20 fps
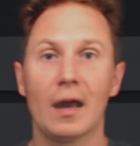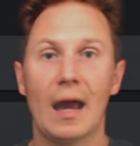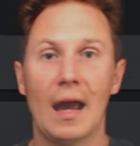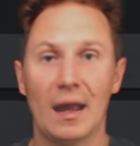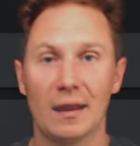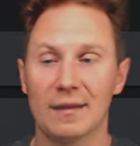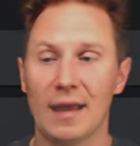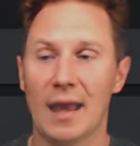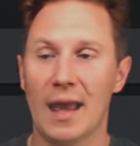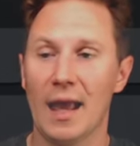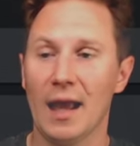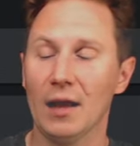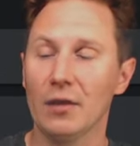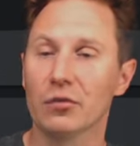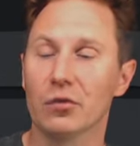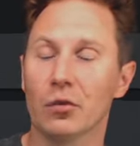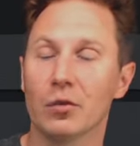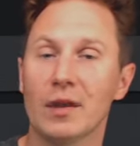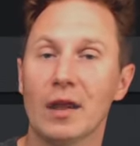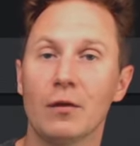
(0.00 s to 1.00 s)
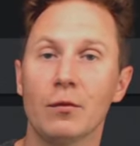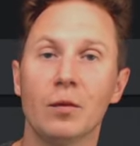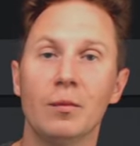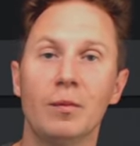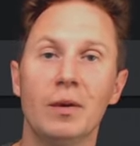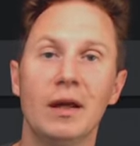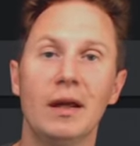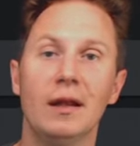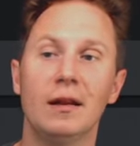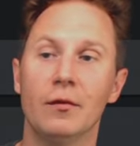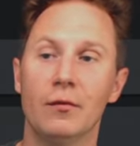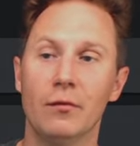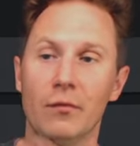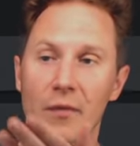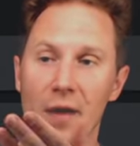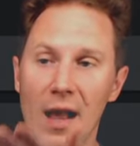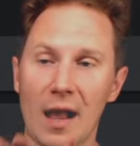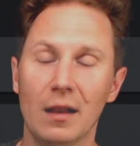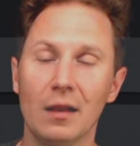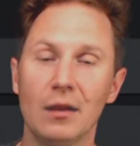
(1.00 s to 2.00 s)
at x. So that would be the
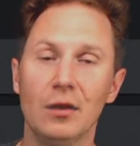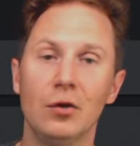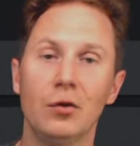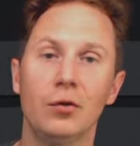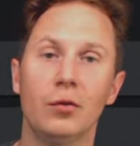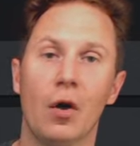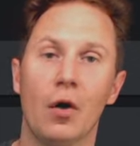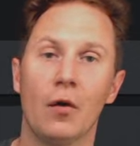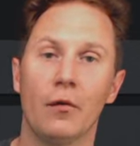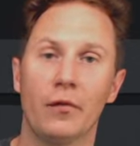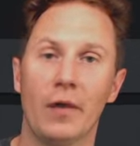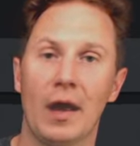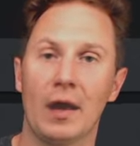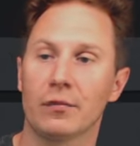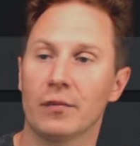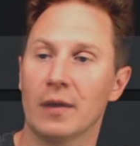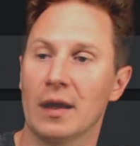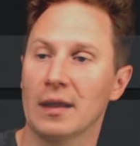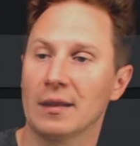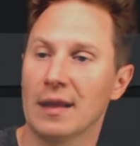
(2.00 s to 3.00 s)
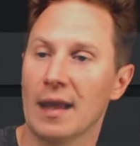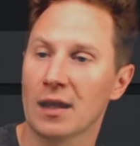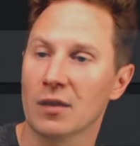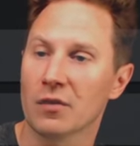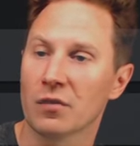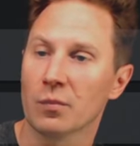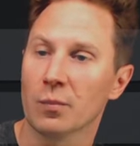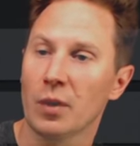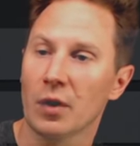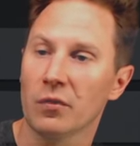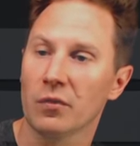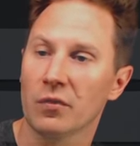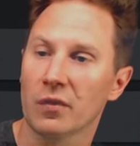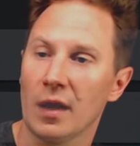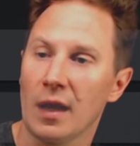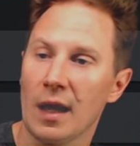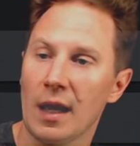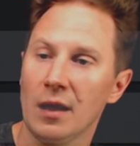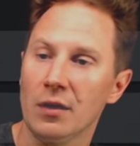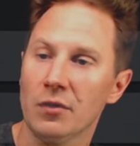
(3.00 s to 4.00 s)
value of f at x plus
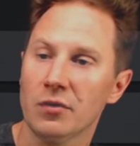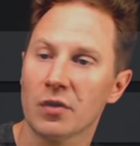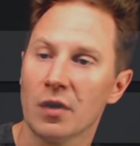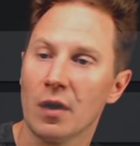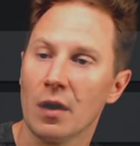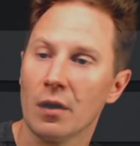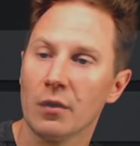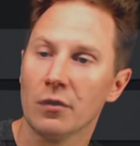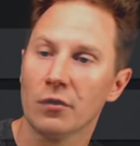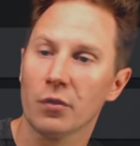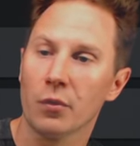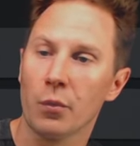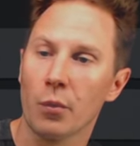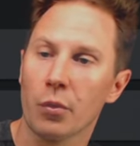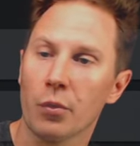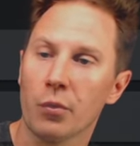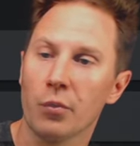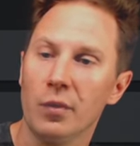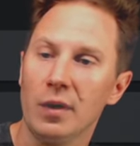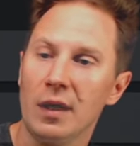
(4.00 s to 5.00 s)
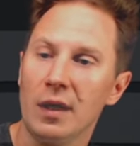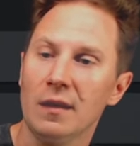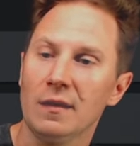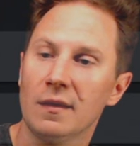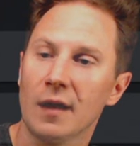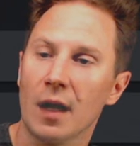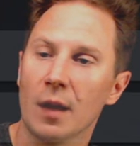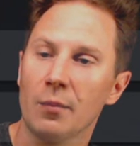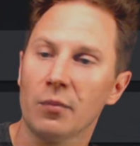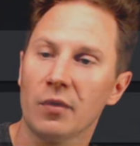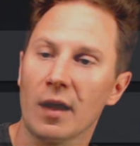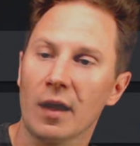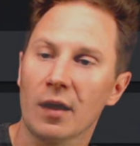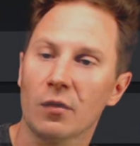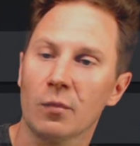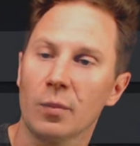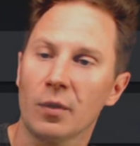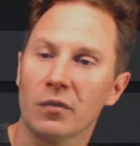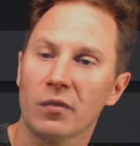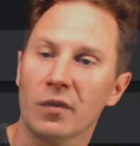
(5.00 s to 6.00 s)
h. So 3 times x
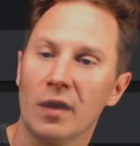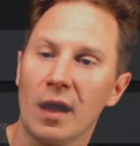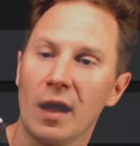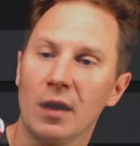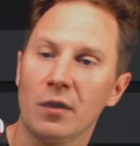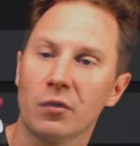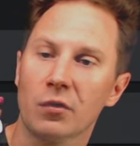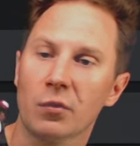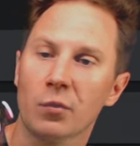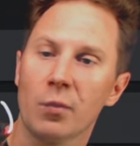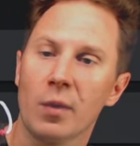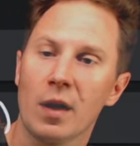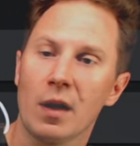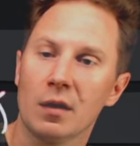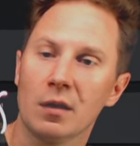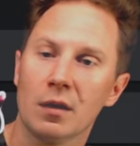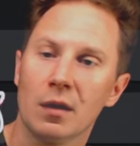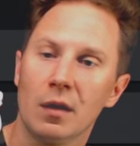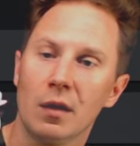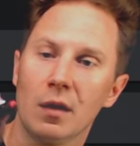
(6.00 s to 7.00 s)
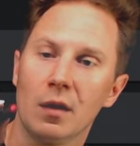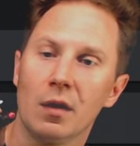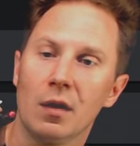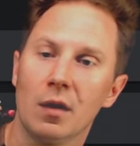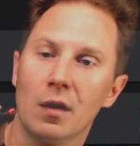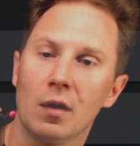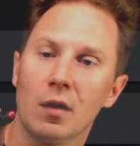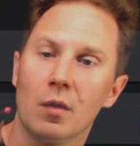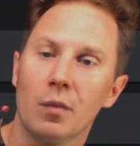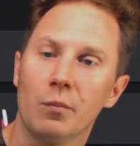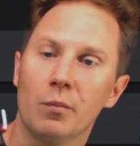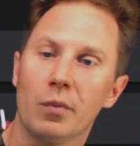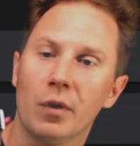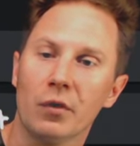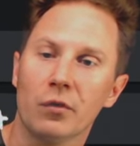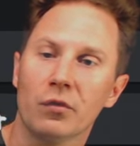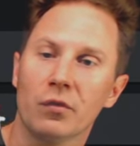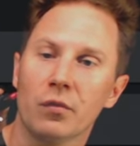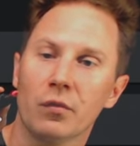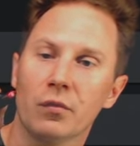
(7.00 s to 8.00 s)
plus h squared
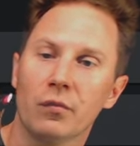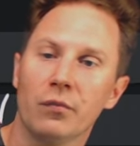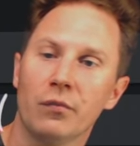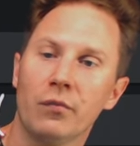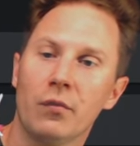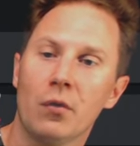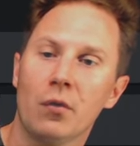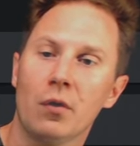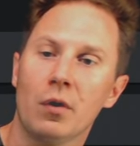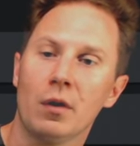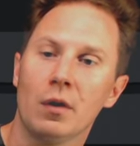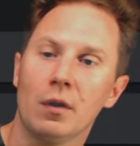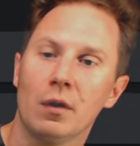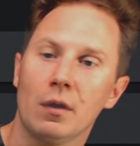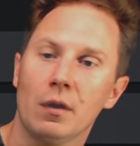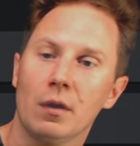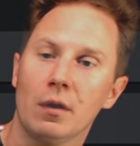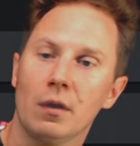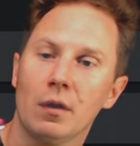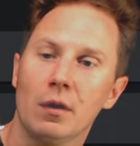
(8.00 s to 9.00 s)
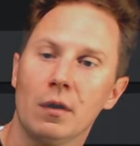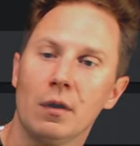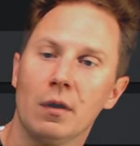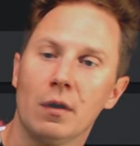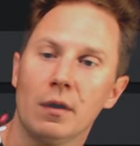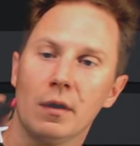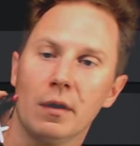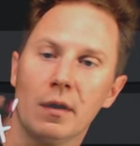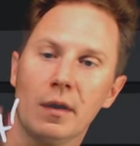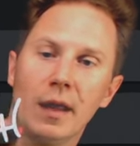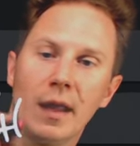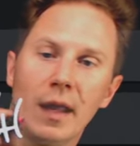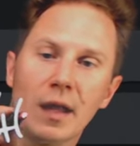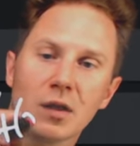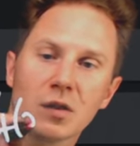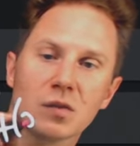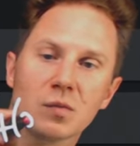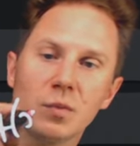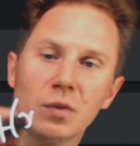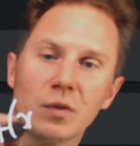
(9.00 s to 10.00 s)
plus
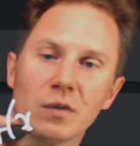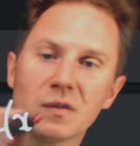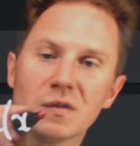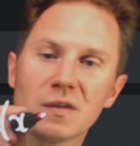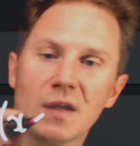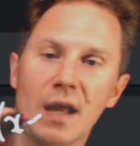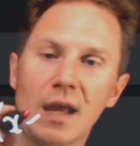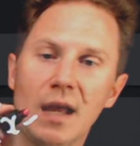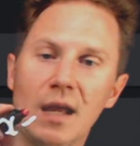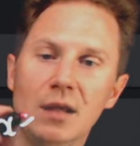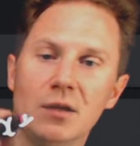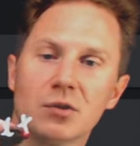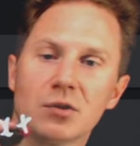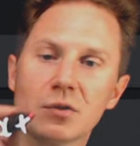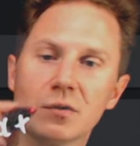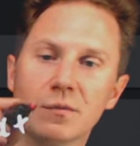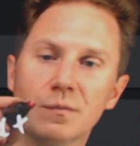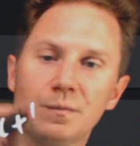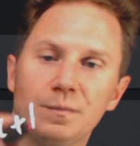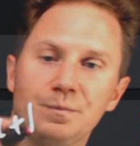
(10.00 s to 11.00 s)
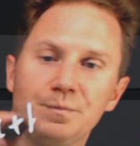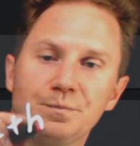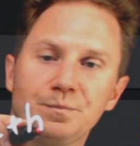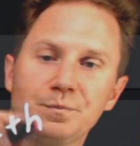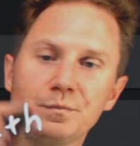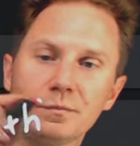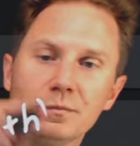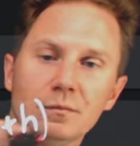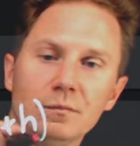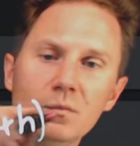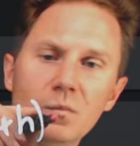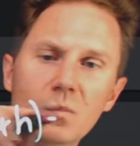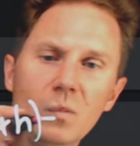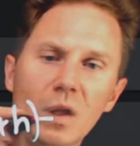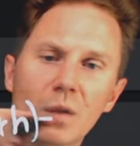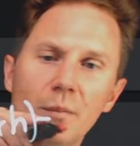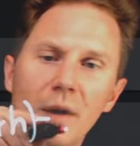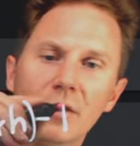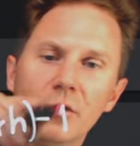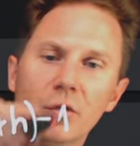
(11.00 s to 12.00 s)
4x plus h
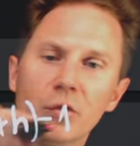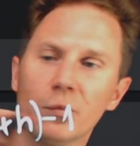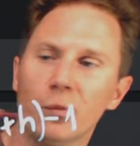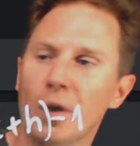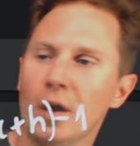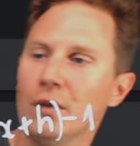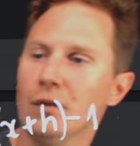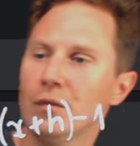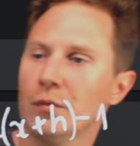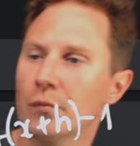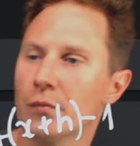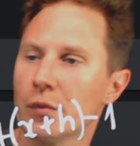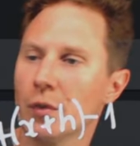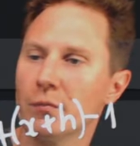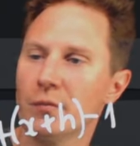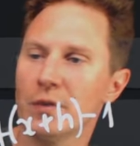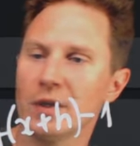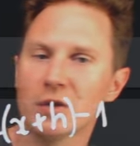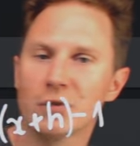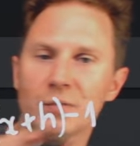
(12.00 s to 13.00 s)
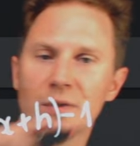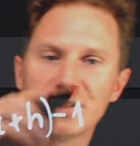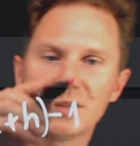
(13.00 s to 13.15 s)
minus 1, from which we